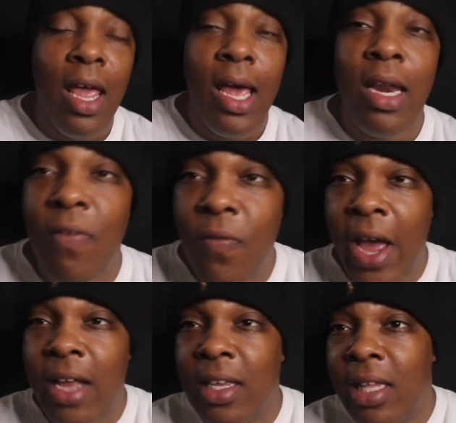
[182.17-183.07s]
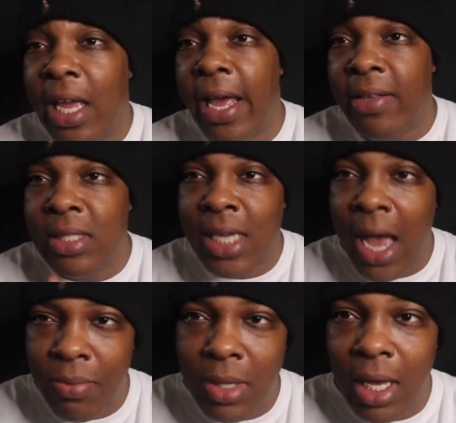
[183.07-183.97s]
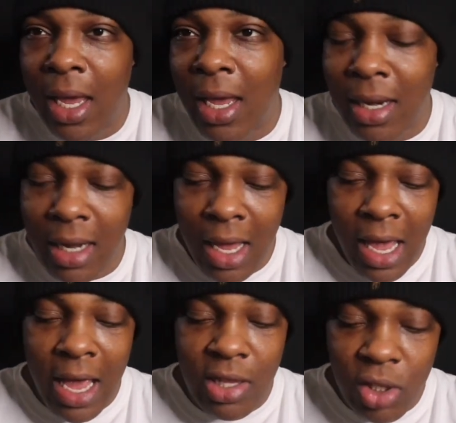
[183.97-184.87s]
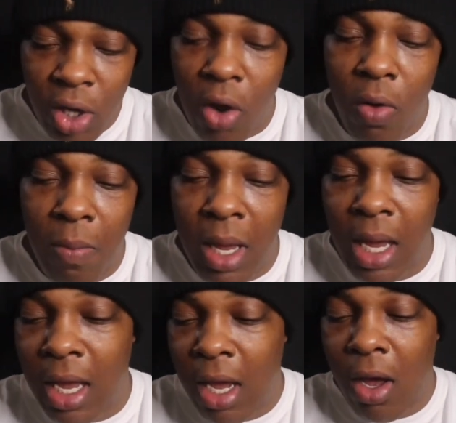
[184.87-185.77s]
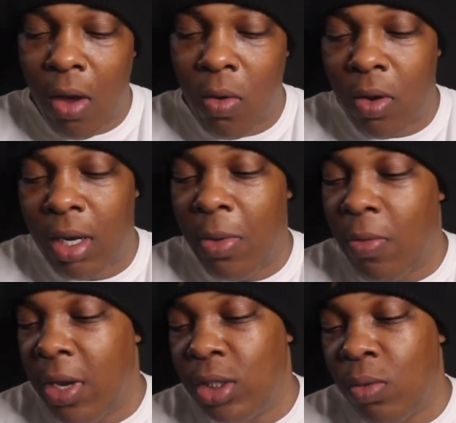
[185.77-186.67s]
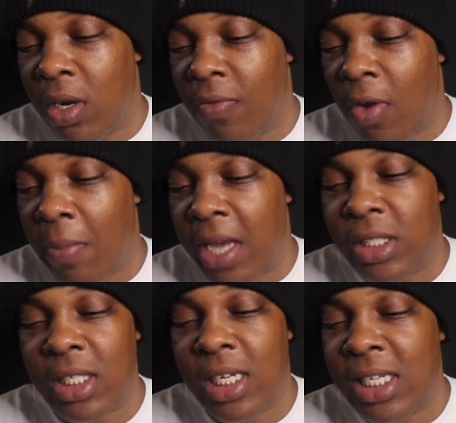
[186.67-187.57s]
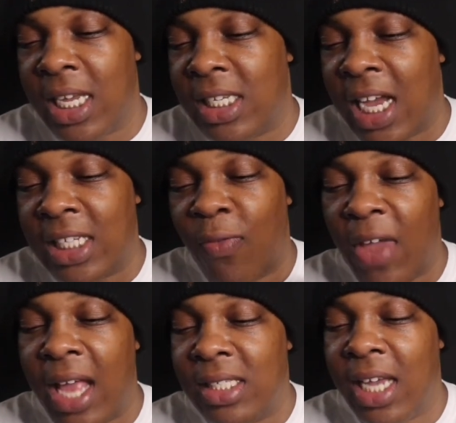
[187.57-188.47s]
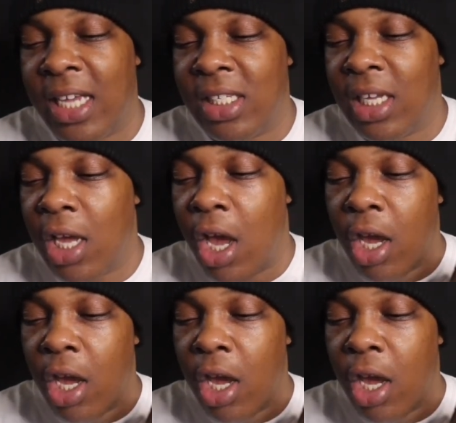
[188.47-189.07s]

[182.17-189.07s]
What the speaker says: And the fact that they had tapped in and told me, hold on, let me read you one of our messages. It says, that's fantastic.